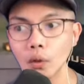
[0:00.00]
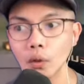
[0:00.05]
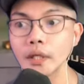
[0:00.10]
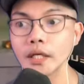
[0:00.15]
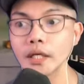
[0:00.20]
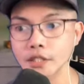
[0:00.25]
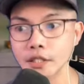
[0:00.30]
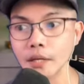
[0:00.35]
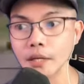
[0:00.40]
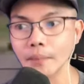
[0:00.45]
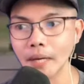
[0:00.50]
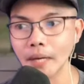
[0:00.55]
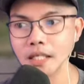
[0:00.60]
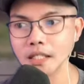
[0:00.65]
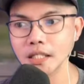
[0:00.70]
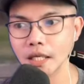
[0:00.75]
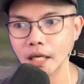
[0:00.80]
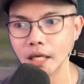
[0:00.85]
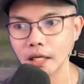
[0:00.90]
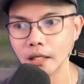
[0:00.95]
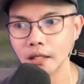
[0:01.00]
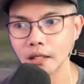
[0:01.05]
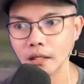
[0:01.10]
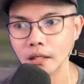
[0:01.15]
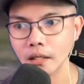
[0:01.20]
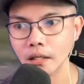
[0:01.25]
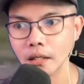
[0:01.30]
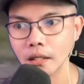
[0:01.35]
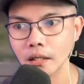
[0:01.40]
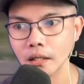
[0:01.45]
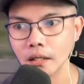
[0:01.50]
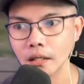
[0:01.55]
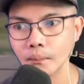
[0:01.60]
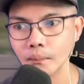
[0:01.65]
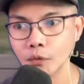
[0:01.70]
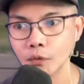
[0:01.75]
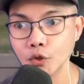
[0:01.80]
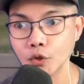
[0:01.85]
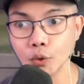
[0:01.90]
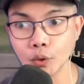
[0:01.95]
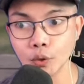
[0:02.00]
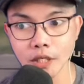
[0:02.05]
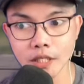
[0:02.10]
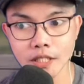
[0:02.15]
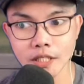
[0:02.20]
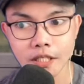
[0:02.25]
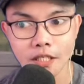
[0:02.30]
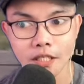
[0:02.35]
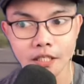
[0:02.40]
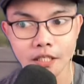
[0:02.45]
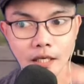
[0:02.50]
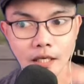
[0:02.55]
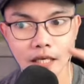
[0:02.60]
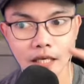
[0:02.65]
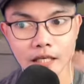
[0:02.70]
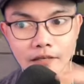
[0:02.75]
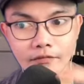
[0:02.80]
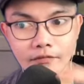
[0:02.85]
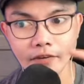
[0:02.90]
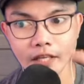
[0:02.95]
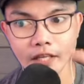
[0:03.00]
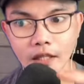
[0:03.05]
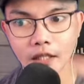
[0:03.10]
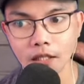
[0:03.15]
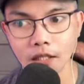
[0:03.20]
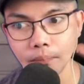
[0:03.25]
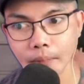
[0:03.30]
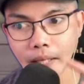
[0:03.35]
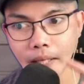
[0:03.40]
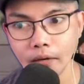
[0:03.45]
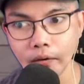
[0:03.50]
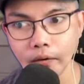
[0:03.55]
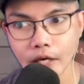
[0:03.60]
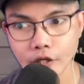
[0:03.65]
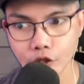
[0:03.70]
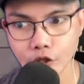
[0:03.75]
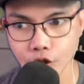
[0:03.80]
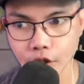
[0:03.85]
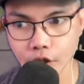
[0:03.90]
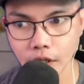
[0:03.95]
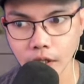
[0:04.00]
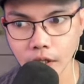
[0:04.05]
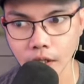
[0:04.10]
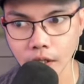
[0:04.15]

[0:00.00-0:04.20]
that's amazing. So this is invented by Russian,